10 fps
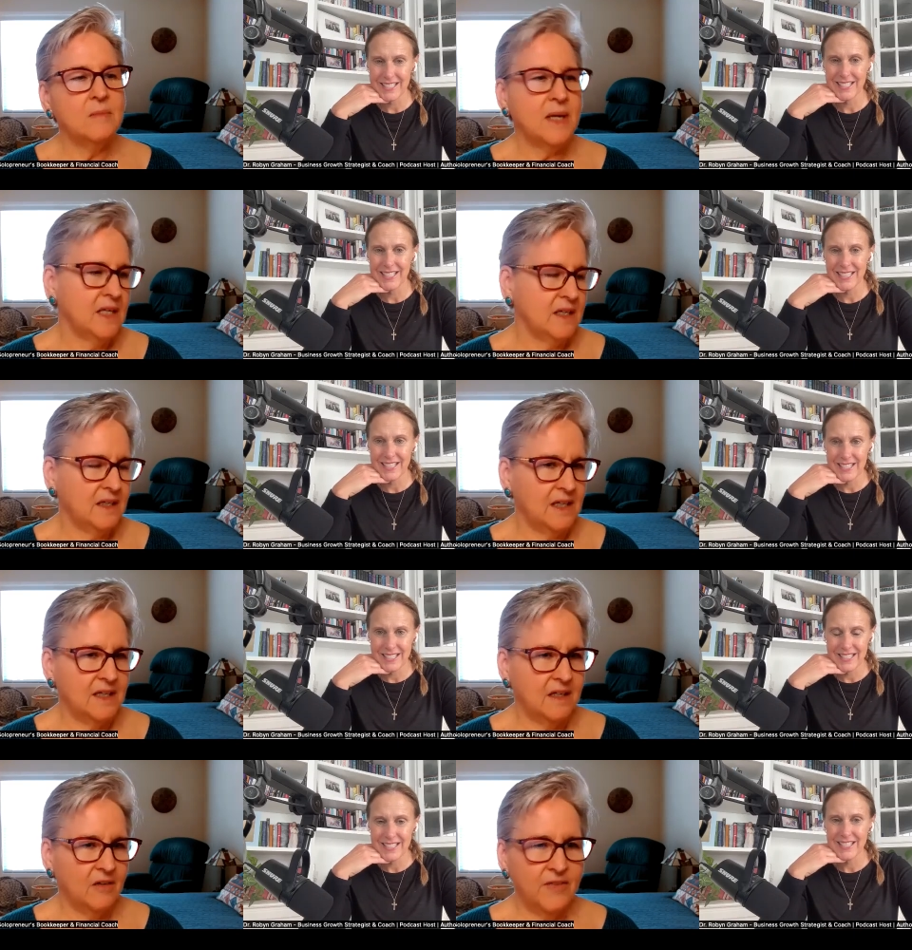Speaker 1: and making
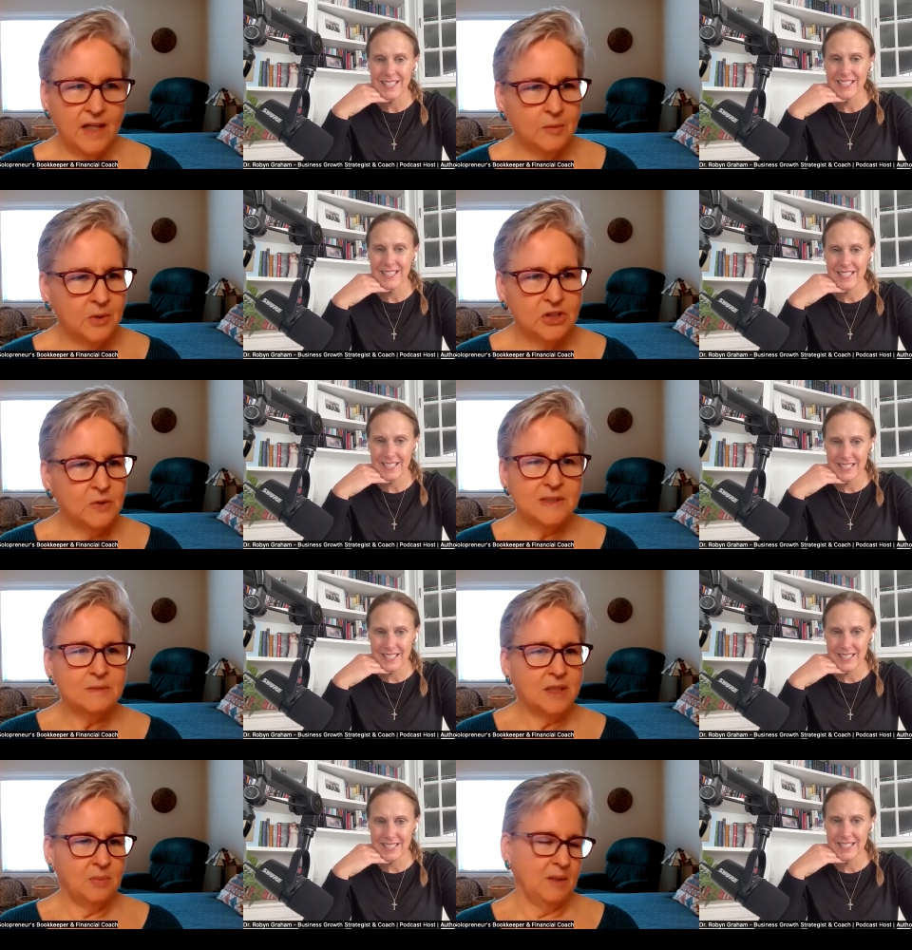it available to
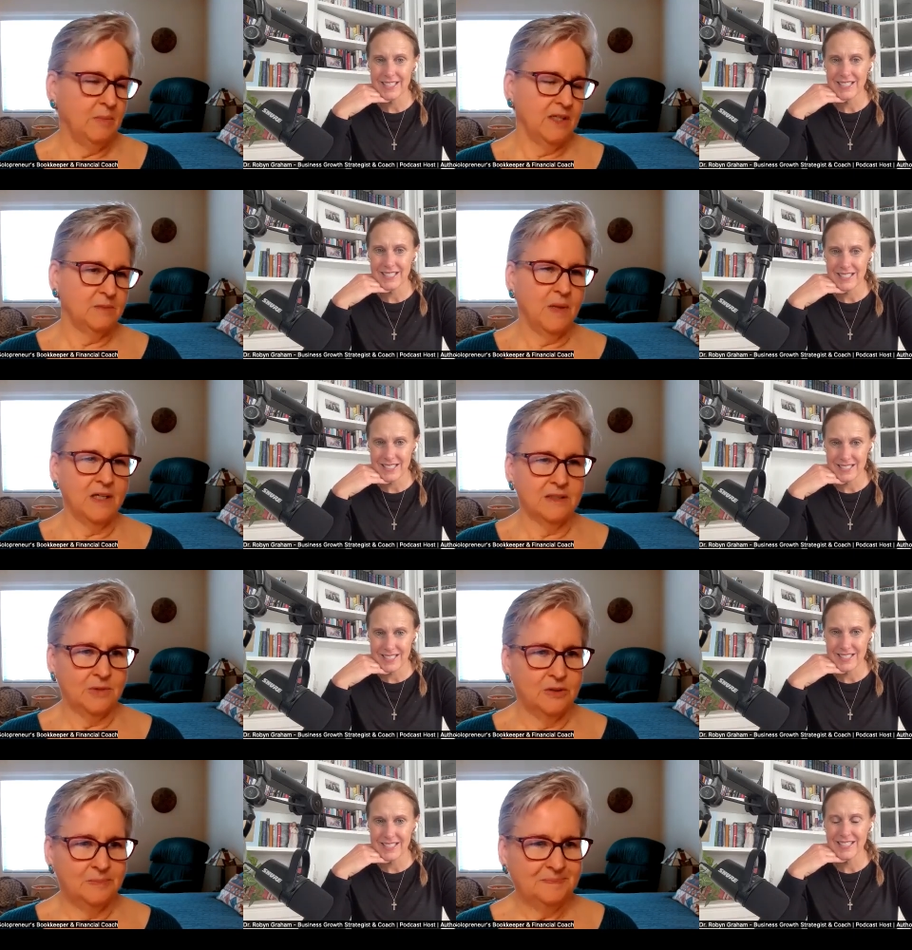as many people as
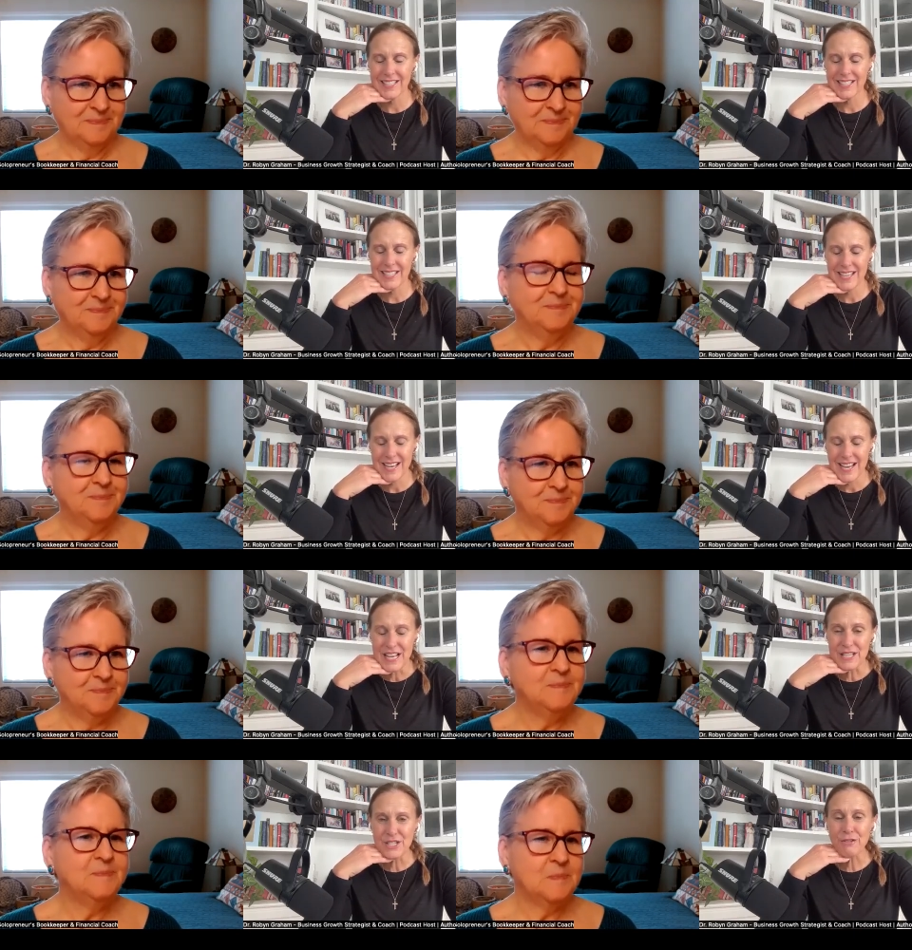possible?
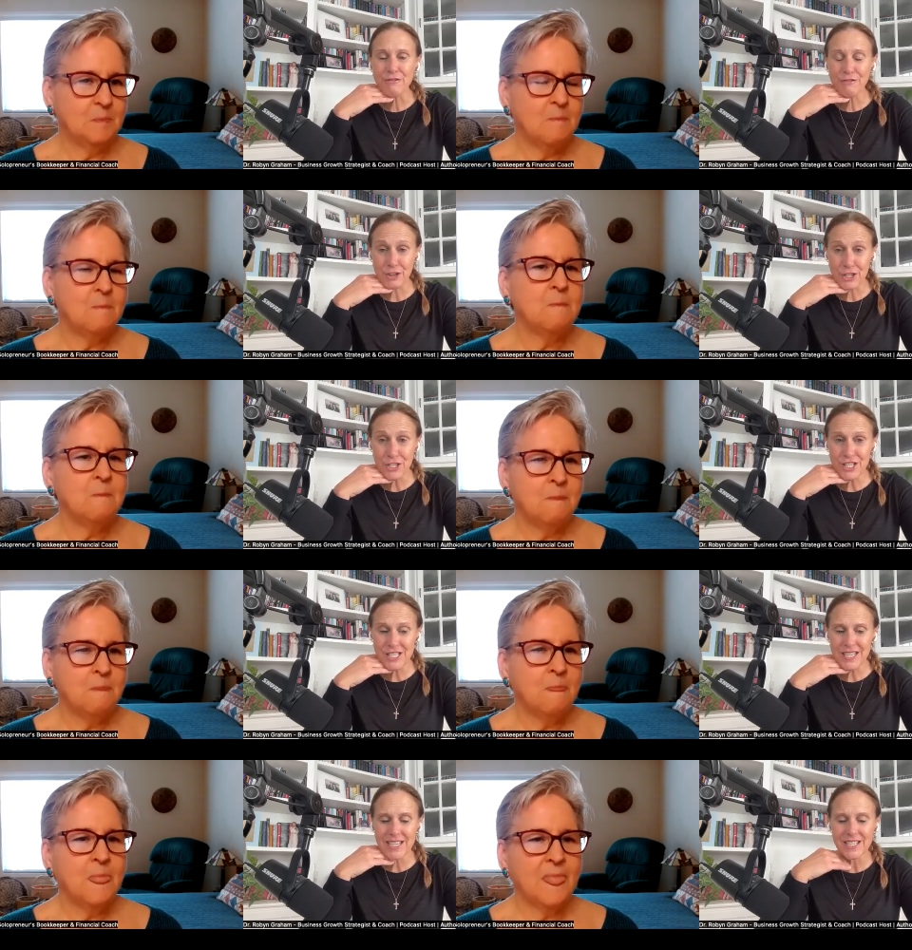
Speaker 2: So
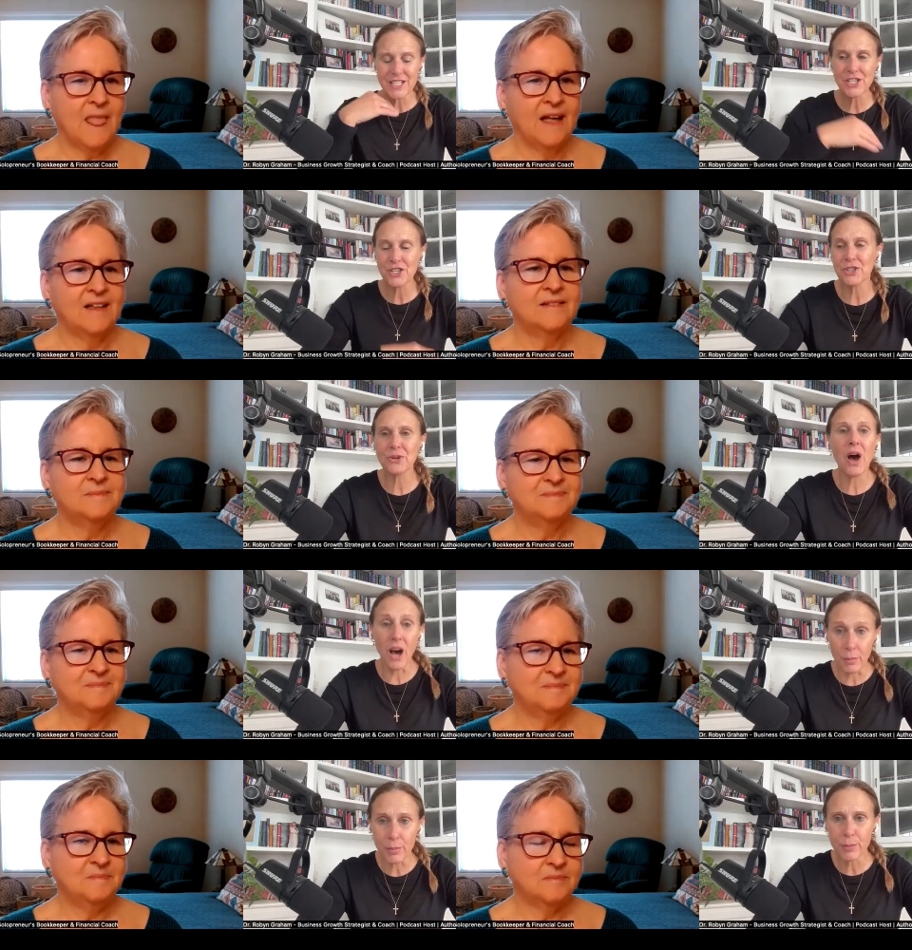first is to
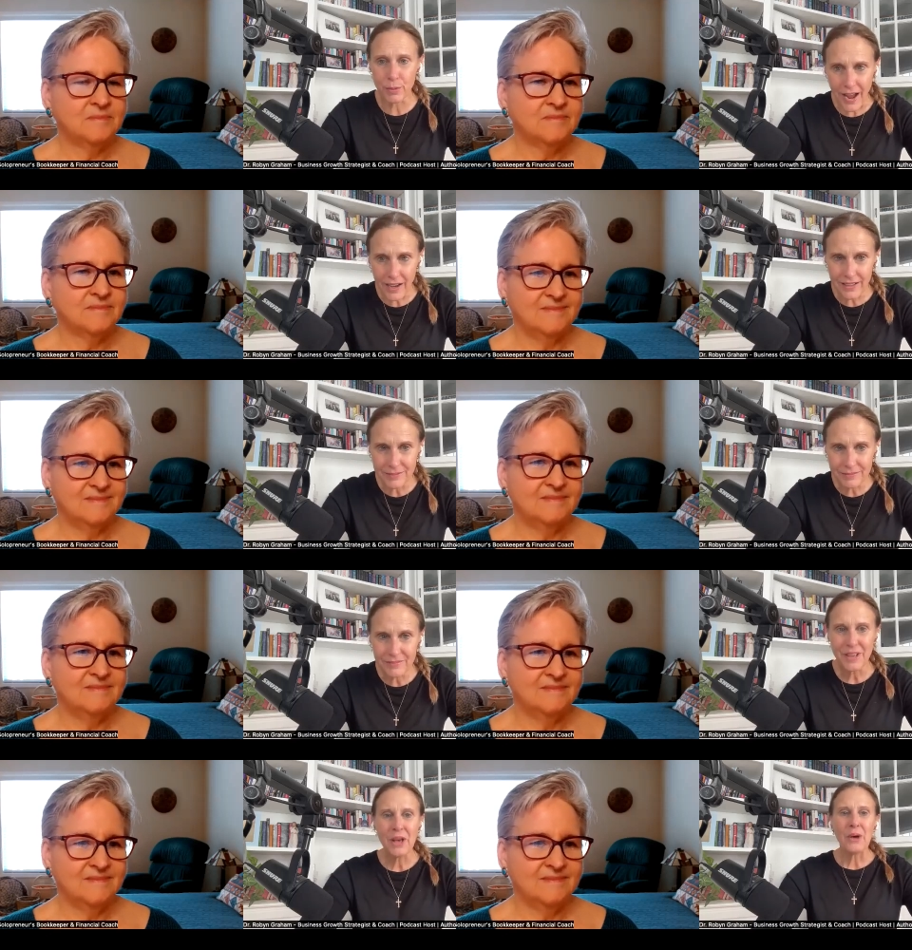humble brag.
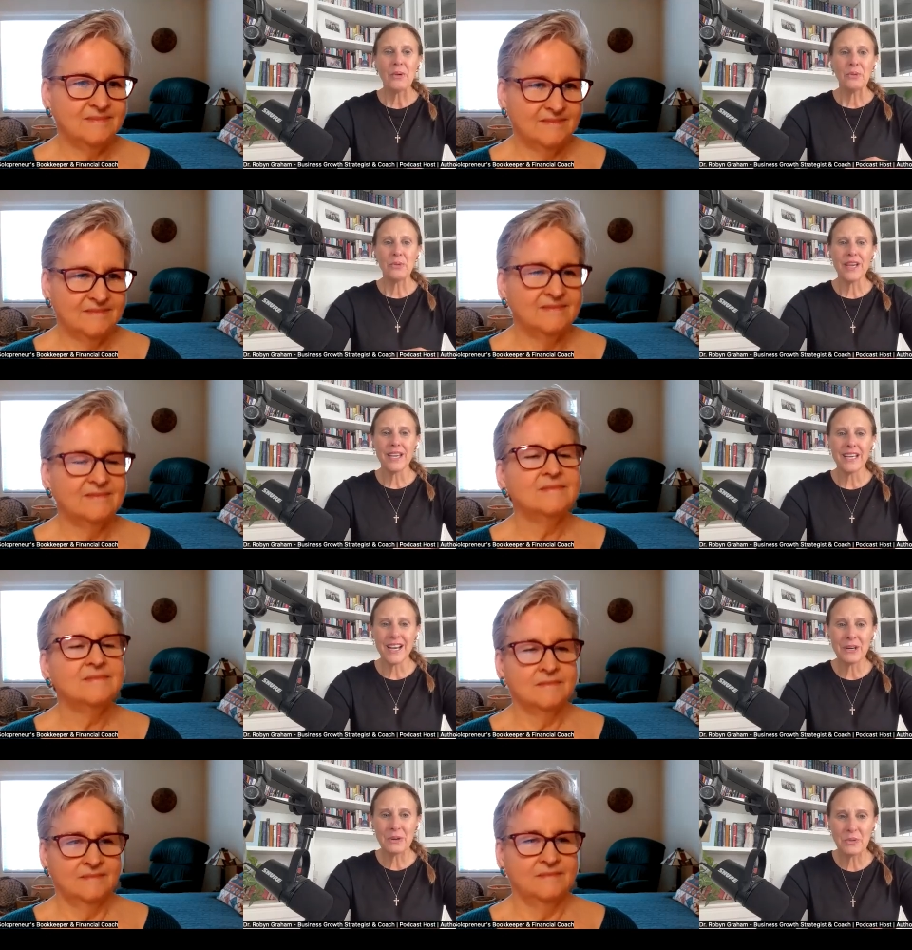We
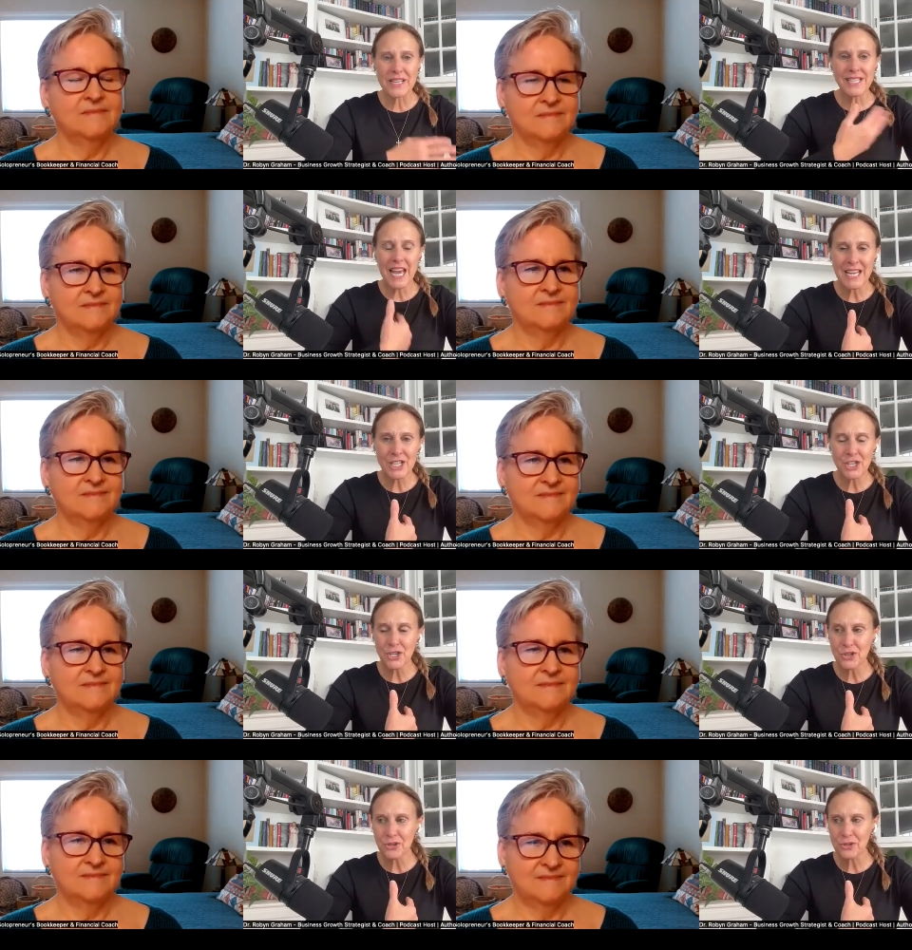tend
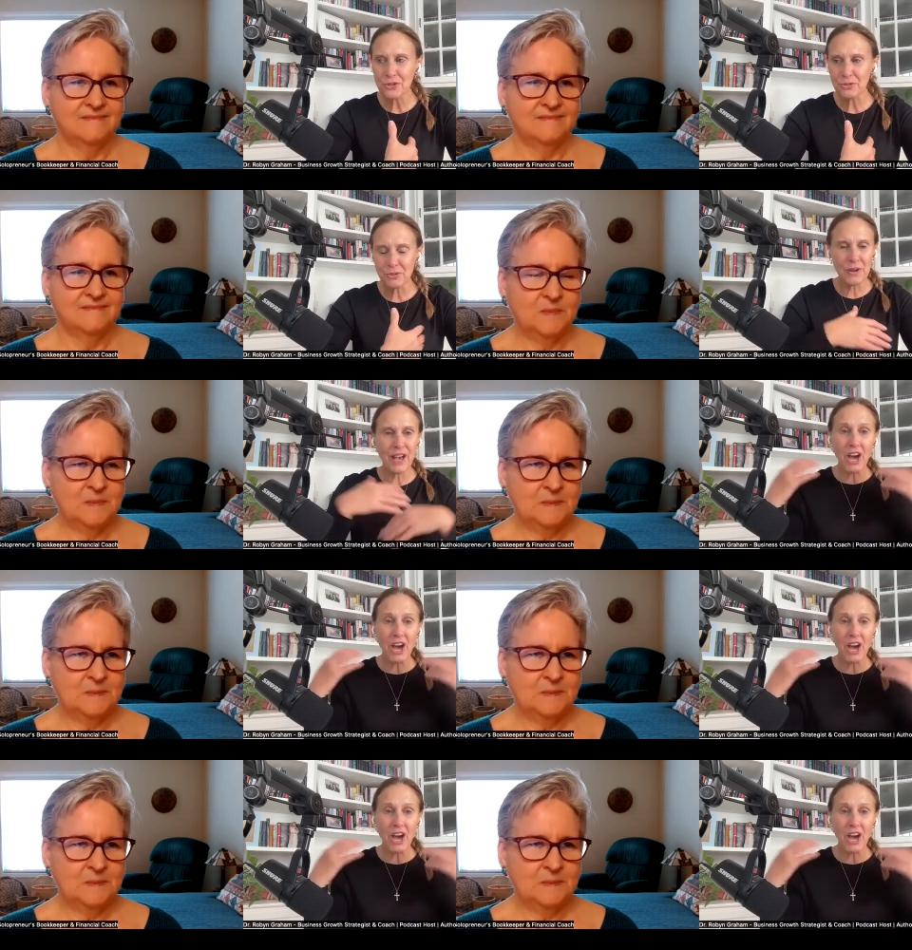to, when we